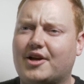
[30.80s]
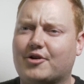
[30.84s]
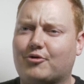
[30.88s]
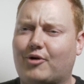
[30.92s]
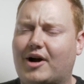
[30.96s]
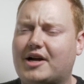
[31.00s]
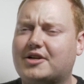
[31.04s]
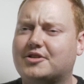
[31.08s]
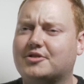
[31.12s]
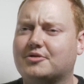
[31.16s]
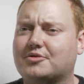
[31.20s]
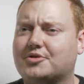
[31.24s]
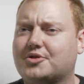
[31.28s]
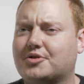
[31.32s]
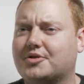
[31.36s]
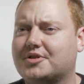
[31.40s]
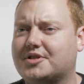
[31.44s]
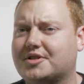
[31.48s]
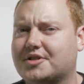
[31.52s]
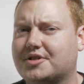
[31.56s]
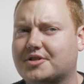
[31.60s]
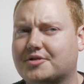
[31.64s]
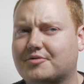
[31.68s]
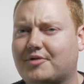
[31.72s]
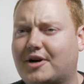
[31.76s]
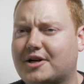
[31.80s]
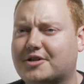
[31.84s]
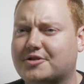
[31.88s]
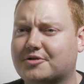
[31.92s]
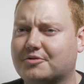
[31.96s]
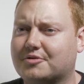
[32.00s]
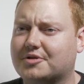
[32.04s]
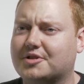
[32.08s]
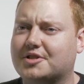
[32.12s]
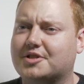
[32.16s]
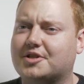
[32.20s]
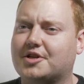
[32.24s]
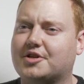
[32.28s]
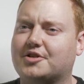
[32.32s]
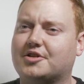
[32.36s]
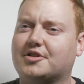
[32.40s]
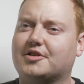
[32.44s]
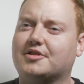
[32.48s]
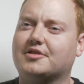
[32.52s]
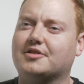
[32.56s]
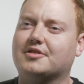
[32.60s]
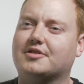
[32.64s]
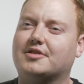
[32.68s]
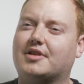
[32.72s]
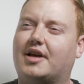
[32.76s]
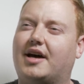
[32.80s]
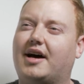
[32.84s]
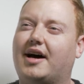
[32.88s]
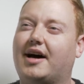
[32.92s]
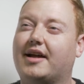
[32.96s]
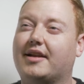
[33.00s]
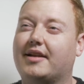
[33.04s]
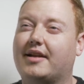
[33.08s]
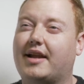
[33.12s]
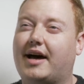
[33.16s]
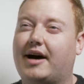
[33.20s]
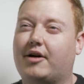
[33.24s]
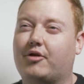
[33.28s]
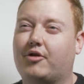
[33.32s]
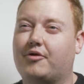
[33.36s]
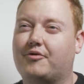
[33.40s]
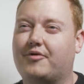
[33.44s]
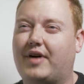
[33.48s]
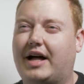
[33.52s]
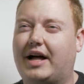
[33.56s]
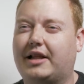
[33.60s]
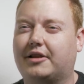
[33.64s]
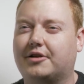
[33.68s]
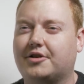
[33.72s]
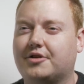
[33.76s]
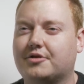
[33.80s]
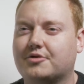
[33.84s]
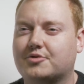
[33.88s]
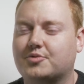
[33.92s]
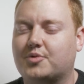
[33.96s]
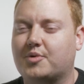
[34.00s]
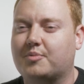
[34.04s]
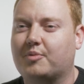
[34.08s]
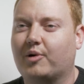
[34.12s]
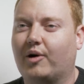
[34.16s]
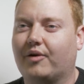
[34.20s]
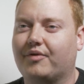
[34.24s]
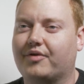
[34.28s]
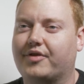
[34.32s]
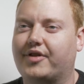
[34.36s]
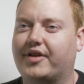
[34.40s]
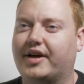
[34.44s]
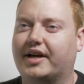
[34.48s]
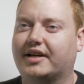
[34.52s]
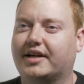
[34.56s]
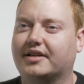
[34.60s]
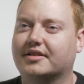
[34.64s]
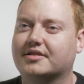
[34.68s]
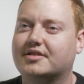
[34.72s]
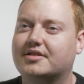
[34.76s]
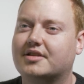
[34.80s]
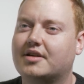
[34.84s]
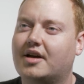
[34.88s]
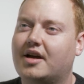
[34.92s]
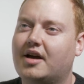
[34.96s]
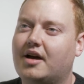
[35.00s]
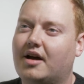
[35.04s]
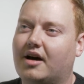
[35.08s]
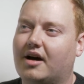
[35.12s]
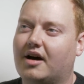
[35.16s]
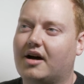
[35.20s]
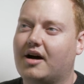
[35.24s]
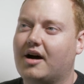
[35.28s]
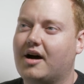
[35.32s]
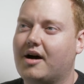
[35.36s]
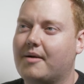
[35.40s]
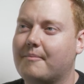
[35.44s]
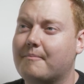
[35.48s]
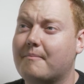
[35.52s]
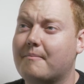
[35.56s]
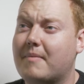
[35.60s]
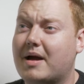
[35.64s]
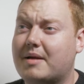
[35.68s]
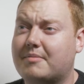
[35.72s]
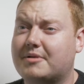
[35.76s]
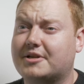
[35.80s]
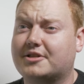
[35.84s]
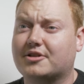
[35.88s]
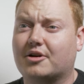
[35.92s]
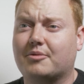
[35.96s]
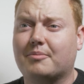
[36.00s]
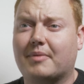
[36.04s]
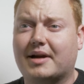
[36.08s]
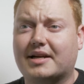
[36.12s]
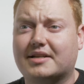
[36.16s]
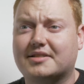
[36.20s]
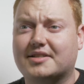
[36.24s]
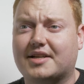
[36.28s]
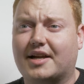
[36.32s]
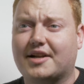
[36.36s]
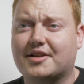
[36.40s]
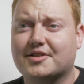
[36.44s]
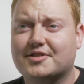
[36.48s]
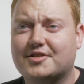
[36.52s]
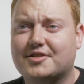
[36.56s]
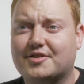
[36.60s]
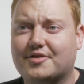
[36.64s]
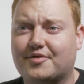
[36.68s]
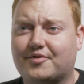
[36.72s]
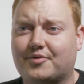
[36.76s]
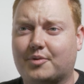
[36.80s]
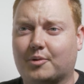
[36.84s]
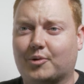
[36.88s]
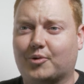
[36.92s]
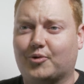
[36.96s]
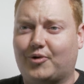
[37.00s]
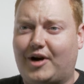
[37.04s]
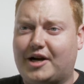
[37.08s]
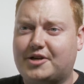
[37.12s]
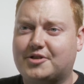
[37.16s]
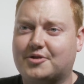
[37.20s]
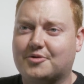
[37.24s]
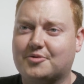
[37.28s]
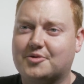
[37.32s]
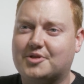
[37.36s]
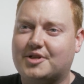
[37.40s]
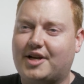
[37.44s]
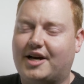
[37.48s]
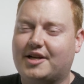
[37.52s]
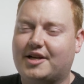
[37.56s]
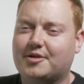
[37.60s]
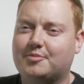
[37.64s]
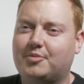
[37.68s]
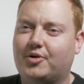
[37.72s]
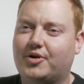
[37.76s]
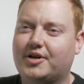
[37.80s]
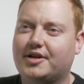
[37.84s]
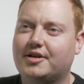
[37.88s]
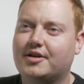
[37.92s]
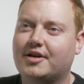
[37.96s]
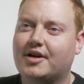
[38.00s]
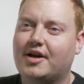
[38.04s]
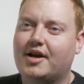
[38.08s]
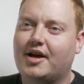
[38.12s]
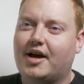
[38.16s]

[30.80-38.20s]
irrational choices, irrational decisions, and how the values we put on things maybe don't make sense from a rational standpoint.